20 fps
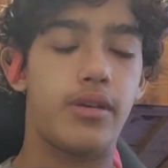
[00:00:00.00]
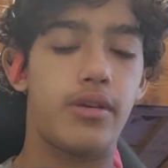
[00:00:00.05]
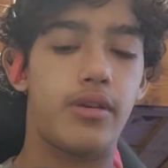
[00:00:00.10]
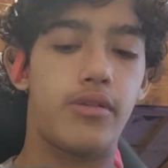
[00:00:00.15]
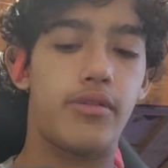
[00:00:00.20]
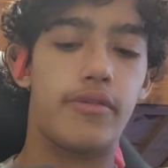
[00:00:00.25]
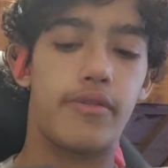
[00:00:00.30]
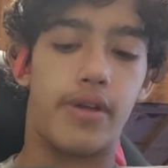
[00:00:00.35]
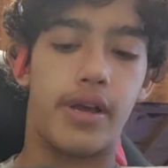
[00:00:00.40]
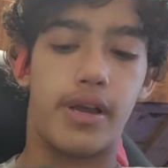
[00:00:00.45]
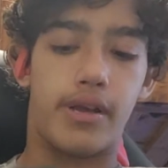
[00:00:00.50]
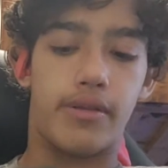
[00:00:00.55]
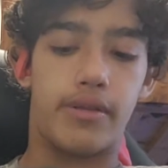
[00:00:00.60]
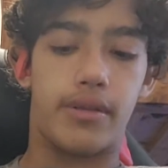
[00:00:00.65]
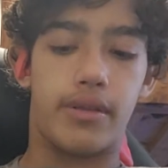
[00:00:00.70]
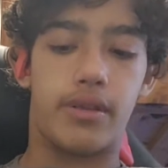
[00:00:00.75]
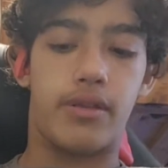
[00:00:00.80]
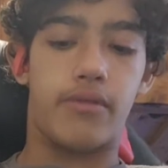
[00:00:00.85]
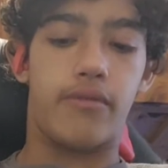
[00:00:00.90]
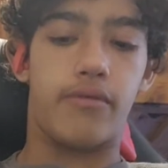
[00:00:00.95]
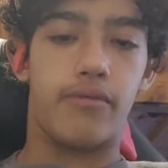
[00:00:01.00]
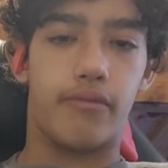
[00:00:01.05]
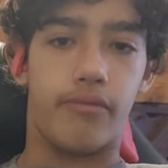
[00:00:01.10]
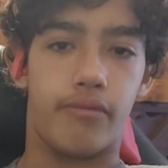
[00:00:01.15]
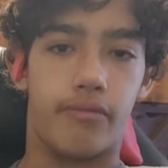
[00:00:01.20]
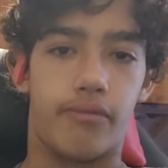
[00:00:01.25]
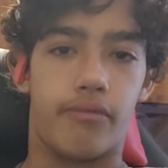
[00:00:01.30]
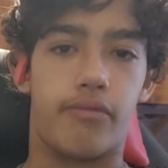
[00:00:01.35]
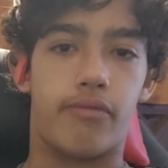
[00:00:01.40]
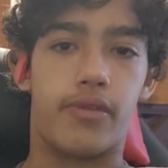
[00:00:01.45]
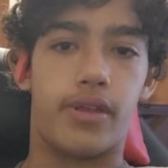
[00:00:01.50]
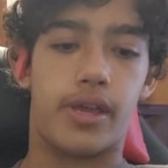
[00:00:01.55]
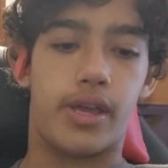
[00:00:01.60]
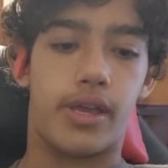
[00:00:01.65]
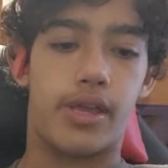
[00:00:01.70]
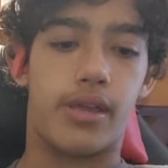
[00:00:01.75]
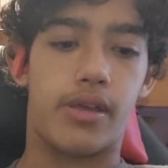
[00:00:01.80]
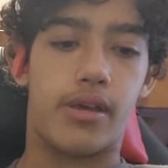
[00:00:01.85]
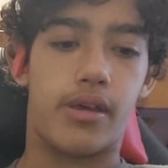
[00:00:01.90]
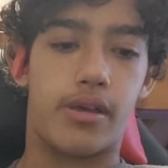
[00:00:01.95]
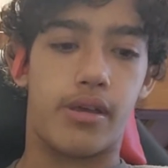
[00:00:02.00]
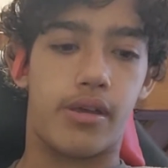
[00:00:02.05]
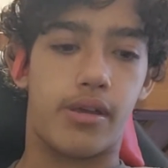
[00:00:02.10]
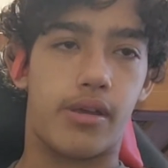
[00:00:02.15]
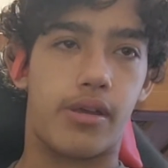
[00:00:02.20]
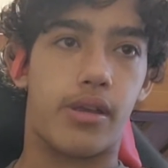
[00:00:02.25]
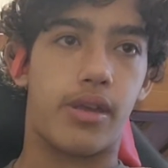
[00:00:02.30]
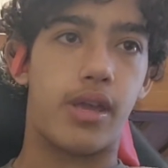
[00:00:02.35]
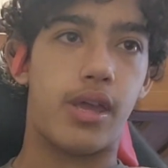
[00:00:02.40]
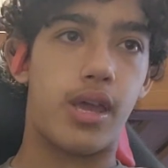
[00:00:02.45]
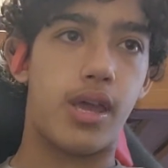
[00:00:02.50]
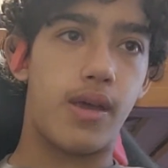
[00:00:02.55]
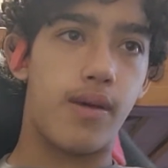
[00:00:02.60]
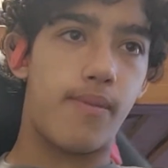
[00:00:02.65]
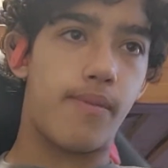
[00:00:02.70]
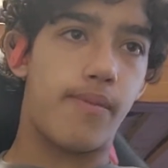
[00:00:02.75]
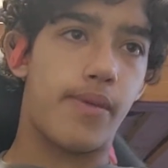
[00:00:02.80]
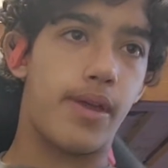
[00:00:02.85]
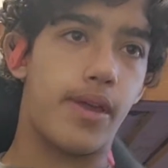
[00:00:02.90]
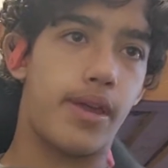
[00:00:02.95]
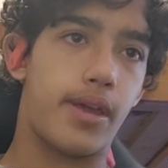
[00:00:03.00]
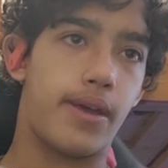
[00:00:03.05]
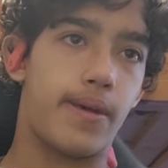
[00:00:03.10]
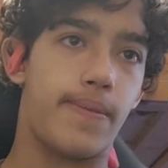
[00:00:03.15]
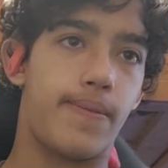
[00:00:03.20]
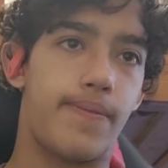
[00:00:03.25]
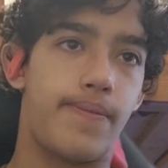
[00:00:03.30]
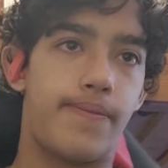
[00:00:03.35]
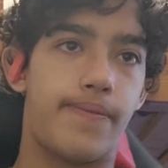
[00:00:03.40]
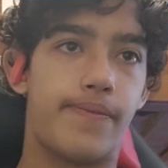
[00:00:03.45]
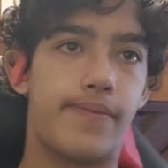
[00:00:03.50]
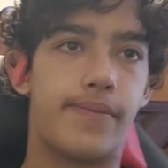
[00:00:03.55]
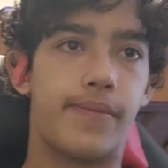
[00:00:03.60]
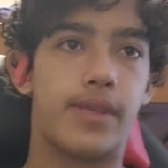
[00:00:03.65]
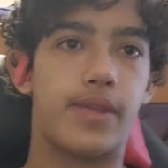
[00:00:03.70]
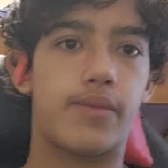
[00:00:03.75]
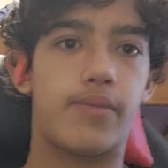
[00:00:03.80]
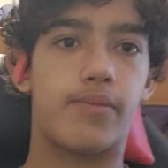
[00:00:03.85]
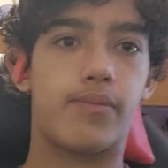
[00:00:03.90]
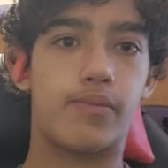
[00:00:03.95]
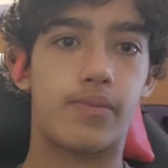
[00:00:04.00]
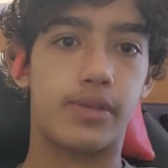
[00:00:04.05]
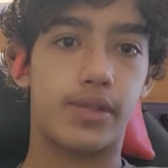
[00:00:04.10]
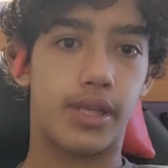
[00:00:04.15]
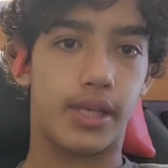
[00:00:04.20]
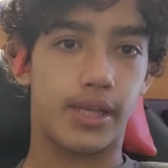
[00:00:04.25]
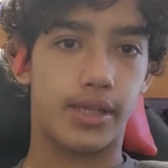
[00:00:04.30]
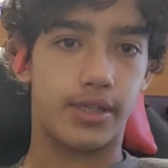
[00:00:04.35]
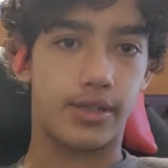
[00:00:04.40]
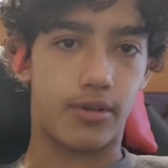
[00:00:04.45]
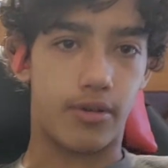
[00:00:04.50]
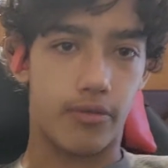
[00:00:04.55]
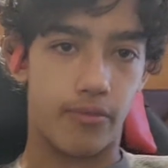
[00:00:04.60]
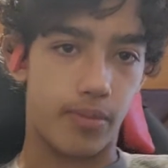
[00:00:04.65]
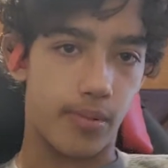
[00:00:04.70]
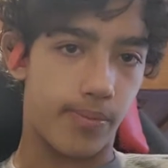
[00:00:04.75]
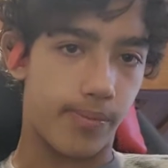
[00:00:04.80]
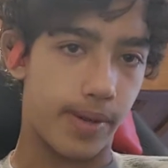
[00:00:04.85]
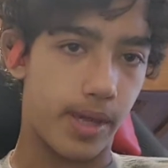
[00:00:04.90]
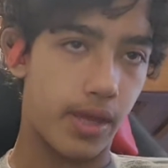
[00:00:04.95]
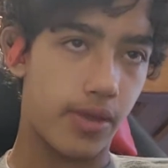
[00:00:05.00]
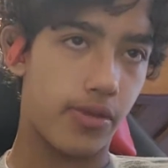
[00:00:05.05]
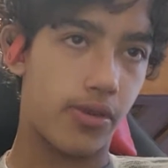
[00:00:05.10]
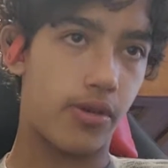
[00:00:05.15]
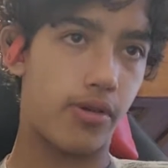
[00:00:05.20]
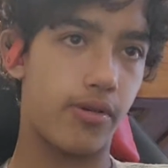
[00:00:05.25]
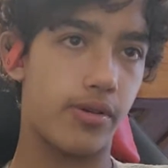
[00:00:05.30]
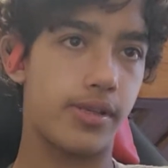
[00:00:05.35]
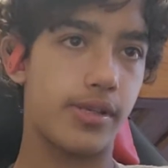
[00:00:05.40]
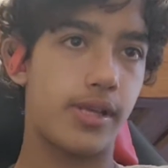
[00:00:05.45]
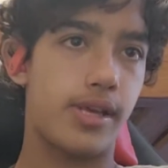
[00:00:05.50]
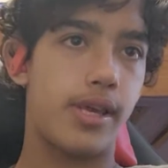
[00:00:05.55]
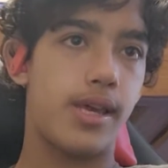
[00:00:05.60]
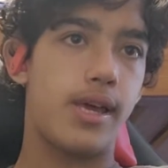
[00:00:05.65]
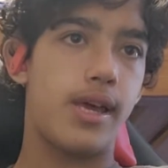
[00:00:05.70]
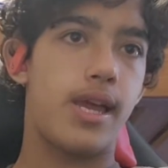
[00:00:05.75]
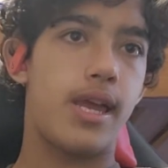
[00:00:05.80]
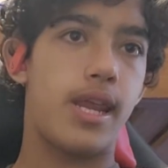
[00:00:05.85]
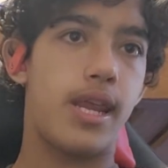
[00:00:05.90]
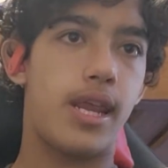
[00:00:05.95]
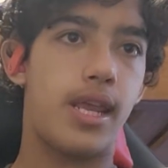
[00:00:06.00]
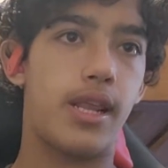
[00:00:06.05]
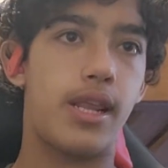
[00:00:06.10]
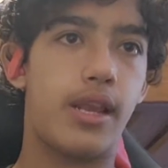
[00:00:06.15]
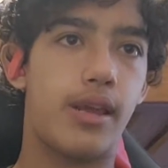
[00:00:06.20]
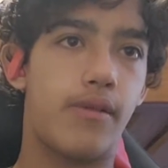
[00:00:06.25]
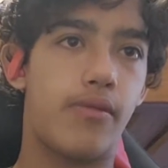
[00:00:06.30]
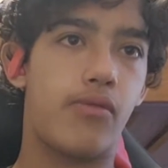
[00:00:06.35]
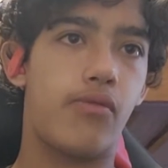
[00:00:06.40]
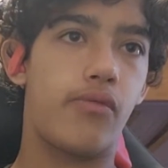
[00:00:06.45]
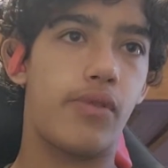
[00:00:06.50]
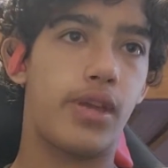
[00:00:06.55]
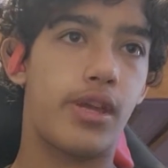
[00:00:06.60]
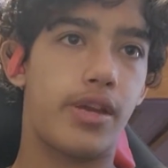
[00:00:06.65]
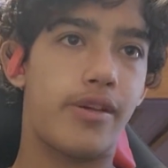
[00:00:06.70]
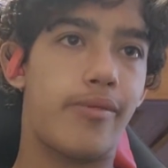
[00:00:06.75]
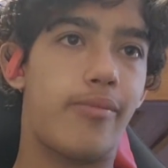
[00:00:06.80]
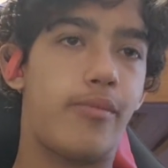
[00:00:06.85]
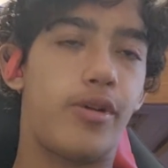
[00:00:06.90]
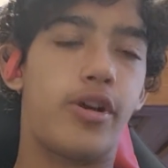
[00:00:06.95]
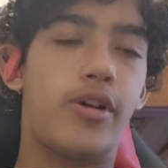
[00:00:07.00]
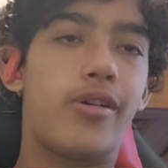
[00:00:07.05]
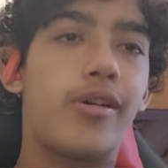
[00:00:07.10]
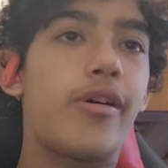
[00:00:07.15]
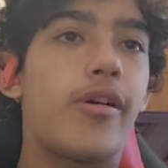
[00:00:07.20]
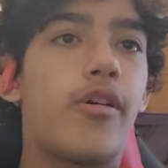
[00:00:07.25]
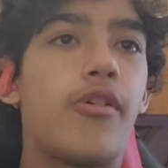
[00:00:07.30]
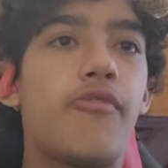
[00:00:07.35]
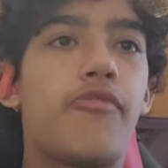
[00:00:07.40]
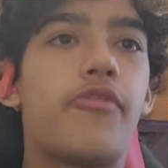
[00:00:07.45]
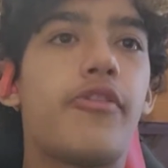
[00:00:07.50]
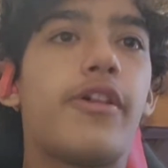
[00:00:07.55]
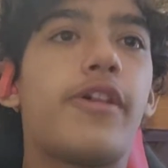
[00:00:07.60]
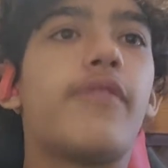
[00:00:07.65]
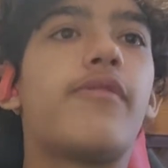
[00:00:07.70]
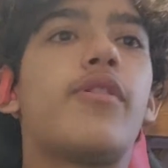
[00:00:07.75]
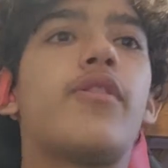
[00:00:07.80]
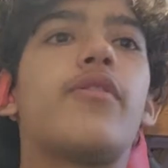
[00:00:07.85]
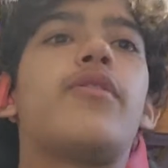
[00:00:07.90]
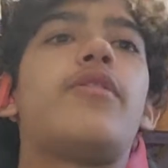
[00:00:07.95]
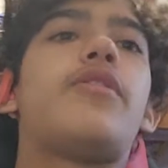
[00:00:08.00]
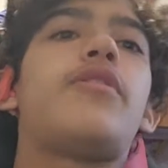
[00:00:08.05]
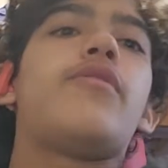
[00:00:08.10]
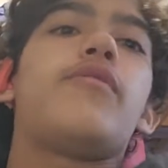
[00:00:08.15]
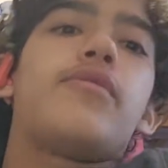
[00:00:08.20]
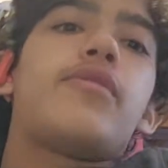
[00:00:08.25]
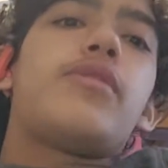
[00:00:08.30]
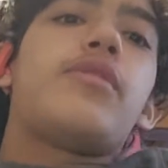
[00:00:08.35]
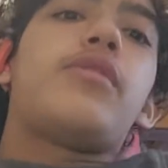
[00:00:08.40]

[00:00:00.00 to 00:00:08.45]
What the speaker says: the game. But yeah, Saints over Panthers any day of the week. Kamara hopefully will do